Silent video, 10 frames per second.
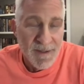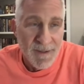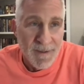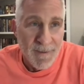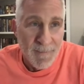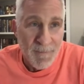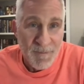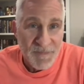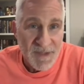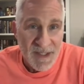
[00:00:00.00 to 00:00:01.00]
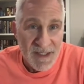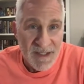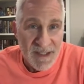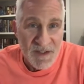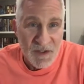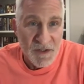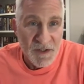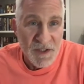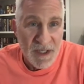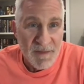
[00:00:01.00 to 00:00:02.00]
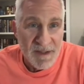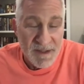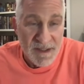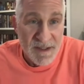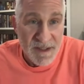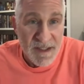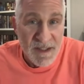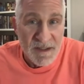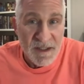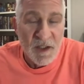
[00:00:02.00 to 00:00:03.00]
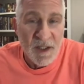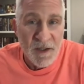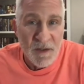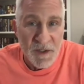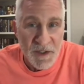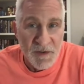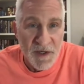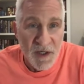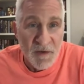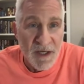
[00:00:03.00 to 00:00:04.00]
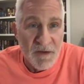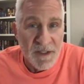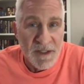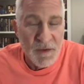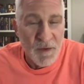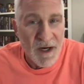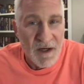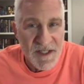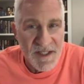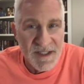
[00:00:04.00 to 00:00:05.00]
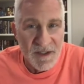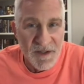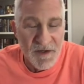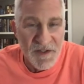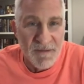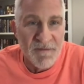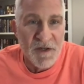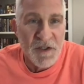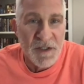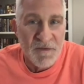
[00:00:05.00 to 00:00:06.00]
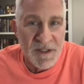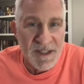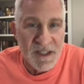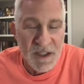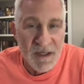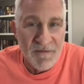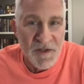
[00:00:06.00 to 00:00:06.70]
Um, and, and so your job is, is is a declared one. You are known. Now you are still under some version of what you say cover.